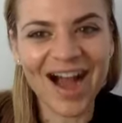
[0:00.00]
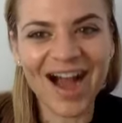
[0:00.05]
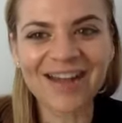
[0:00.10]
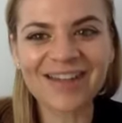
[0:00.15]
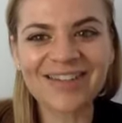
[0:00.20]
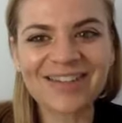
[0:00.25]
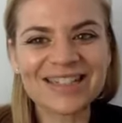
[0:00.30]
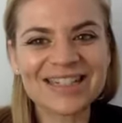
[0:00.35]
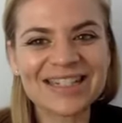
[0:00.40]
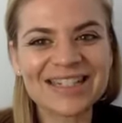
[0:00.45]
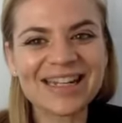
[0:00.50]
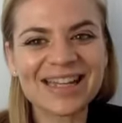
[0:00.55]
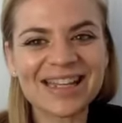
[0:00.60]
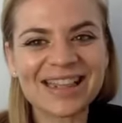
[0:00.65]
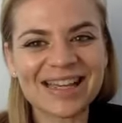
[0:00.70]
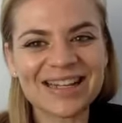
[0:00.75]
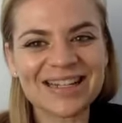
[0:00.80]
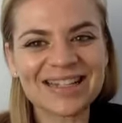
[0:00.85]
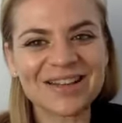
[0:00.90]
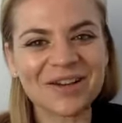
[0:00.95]
Hi, Kristina.
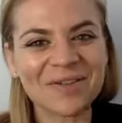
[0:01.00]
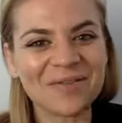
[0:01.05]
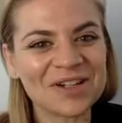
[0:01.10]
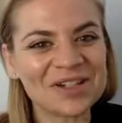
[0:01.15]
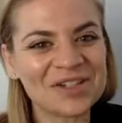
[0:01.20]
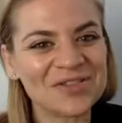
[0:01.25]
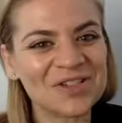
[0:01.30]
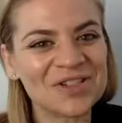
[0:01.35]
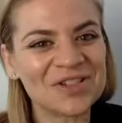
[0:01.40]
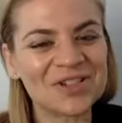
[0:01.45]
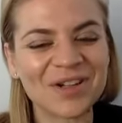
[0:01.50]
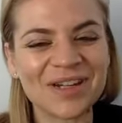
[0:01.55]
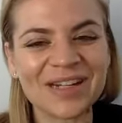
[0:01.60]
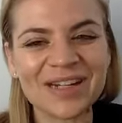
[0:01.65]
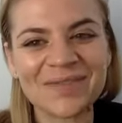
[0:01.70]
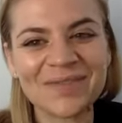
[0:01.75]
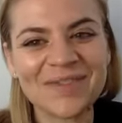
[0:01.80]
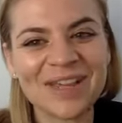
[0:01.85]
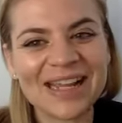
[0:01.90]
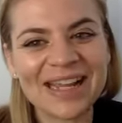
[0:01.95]
Thanks so much for
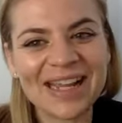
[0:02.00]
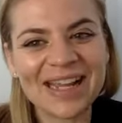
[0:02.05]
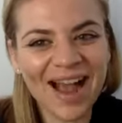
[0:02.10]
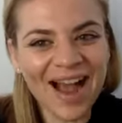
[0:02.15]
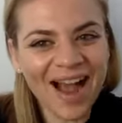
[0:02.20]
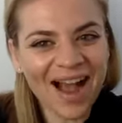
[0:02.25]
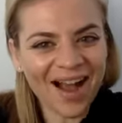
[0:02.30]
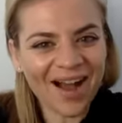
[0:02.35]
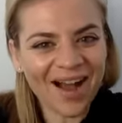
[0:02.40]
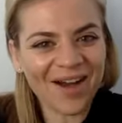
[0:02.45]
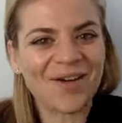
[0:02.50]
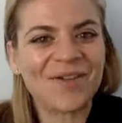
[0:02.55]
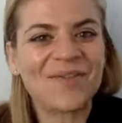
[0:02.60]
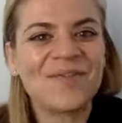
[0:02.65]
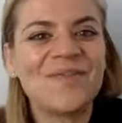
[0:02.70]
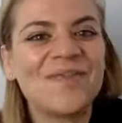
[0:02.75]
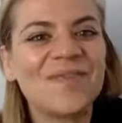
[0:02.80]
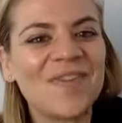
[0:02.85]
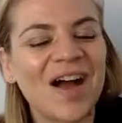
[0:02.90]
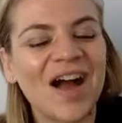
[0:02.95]
joining me.
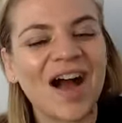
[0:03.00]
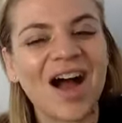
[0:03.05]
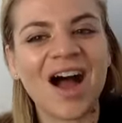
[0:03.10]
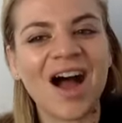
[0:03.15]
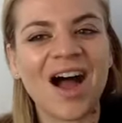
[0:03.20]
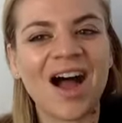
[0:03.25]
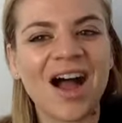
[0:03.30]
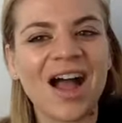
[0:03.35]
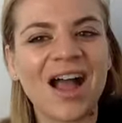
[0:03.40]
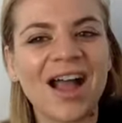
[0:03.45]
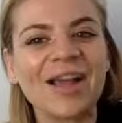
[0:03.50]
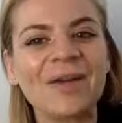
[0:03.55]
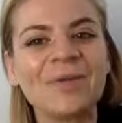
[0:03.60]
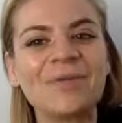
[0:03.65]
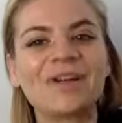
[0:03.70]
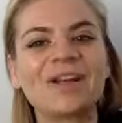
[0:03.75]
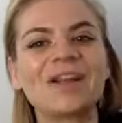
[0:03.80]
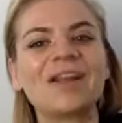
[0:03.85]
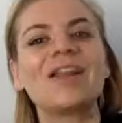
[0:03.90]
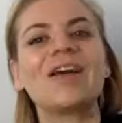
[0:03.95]
I
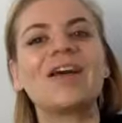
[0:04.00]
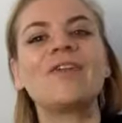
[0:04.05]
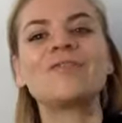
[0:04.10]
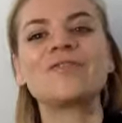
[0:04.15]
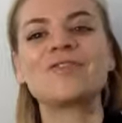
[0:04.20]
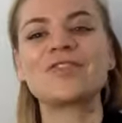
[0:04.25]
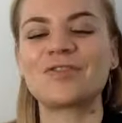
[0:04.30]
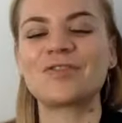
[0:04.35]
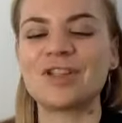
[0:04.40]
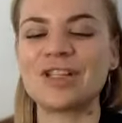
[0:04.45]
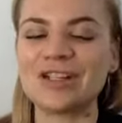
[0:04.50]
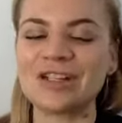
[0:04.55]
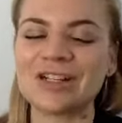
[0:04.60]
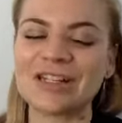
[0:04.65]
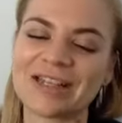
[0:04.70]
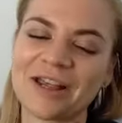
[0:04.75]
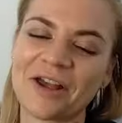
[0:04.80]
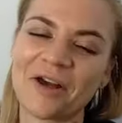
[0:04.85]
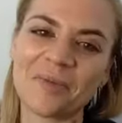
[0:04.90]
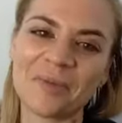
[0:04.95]
would love for you to
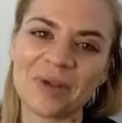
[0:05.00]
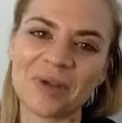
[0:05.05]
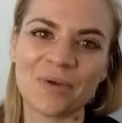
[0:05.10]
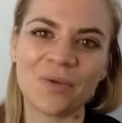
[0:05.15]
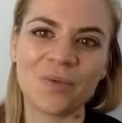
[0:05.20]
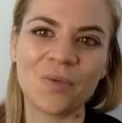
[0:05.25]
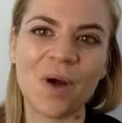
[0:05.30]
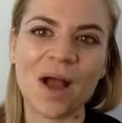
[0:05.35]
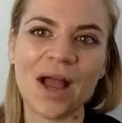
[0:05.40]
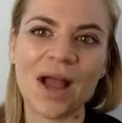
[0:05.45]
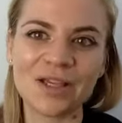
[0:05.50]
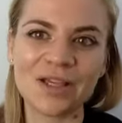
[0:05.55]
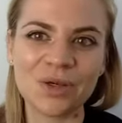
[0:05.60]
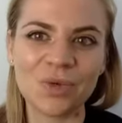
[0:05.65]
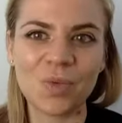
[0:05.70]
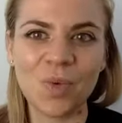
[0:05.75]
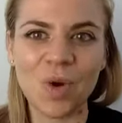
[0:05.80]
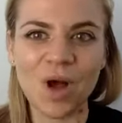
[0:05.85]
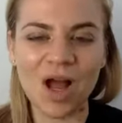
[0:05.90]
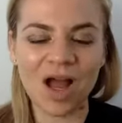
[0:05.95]
tell me where you
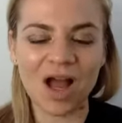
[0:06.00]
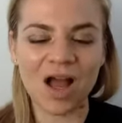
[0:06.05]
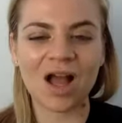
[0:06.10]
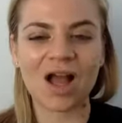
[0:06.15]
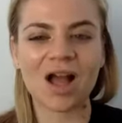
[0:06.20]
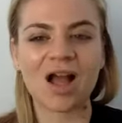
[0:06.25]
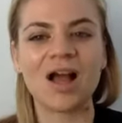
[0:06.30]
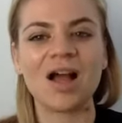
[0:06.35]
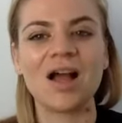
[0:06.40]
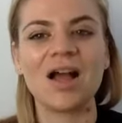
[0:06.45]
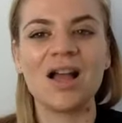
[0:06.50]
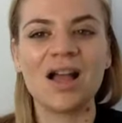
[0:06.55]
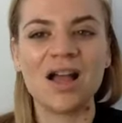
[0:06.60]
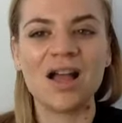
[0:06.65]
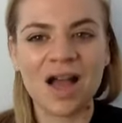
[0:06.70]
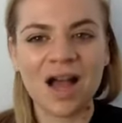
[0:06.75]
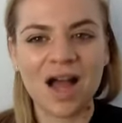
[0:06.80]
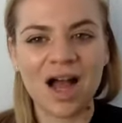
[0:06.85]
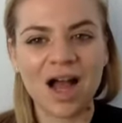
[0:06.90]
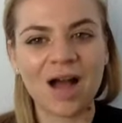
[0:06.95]
were
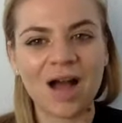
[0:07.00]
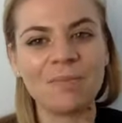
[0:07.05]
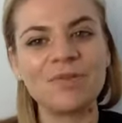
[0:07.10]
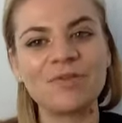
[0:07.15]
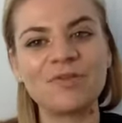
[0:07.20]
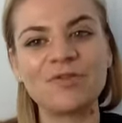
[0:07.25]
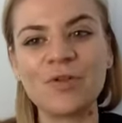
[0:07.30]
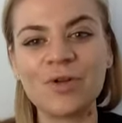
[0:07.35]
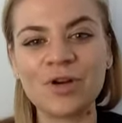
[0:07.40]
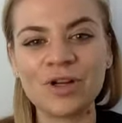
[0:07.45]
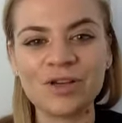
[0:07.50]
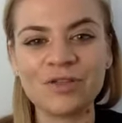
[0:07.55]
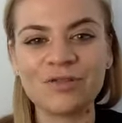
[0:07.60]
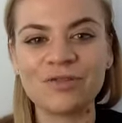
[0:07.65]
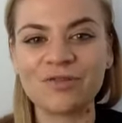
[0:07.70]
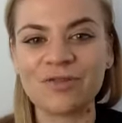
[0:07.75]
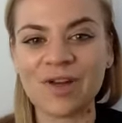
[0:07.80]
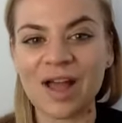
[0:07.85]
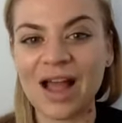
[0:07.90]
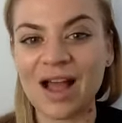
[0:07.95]
before you
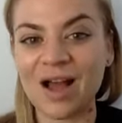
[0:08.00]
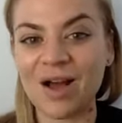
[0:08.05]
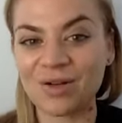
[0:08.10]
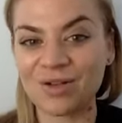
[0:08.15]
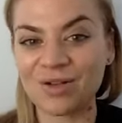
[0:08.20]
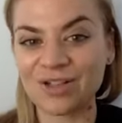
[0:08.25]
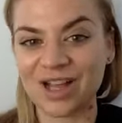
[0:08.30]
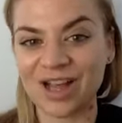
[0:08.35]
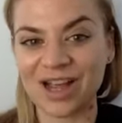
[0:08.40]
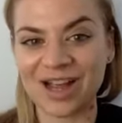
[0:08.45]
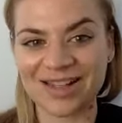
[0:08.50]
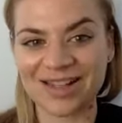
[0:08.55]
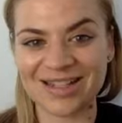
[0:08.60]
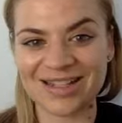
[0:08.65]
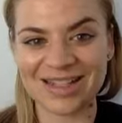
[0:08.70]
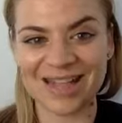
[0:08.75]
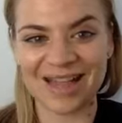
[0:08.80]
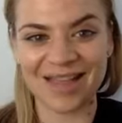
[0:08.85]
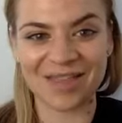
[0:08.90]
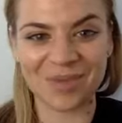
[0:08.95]
found
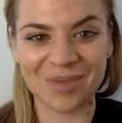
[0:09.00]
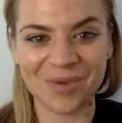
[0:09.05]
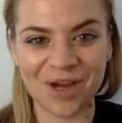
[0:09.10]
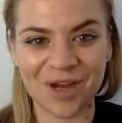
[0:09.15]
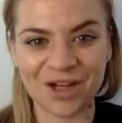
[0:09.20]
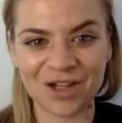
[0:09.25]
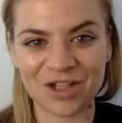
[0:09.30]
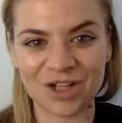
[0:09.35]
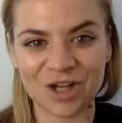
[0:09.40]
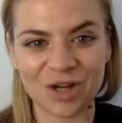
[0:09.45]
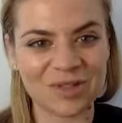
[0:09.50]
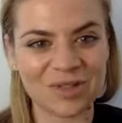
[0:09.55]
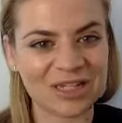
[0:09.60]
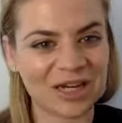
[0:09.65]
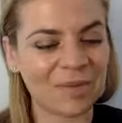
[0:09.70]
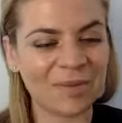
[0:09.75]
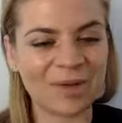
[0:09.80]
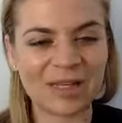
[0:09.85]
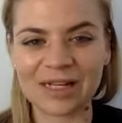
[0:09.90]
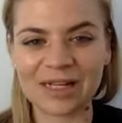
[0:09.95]
us and the workshops.
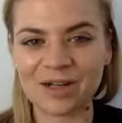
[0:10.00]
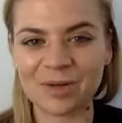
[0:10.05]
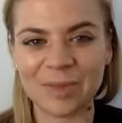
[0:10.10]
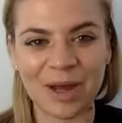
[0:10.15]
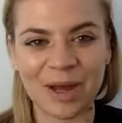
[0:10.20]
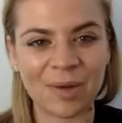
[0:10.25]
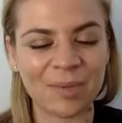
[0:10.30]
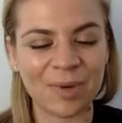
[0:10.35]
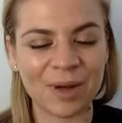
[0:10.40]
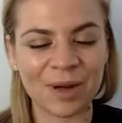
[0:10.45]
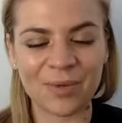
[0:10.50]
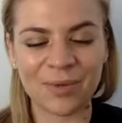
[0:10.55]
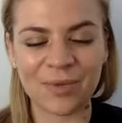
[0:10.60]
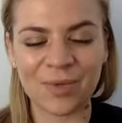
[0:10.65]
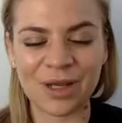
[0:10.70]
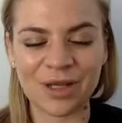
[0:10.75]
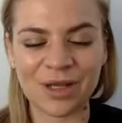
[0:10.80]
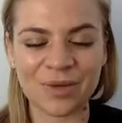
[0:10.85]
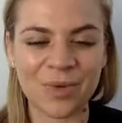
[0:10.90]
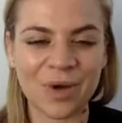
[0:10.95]
Tell me a little about
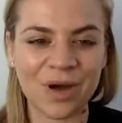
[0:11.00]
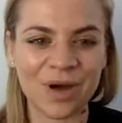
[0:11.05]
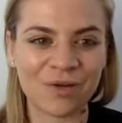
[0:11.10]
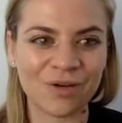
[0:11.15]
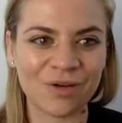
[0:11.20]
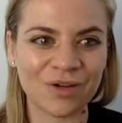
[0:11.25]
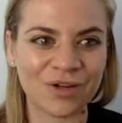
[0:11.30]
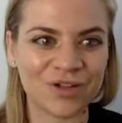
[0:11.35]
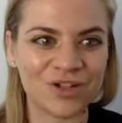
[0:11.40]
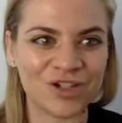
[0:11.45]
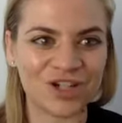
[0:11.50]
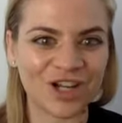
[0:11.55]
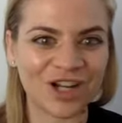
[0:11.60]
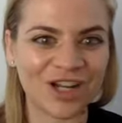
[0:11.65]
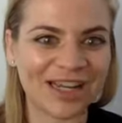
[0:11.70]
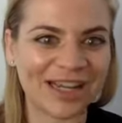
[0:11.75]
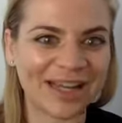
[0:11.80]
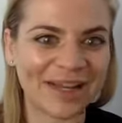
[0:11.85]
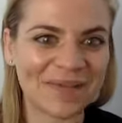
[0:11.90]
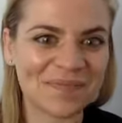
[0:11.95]
where you were on your
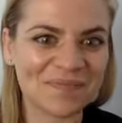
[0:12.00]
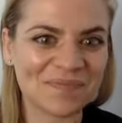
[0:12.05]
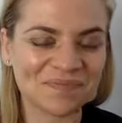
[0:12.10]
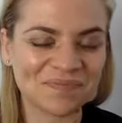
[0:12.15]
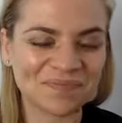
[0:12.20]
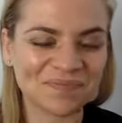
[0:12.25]
journey.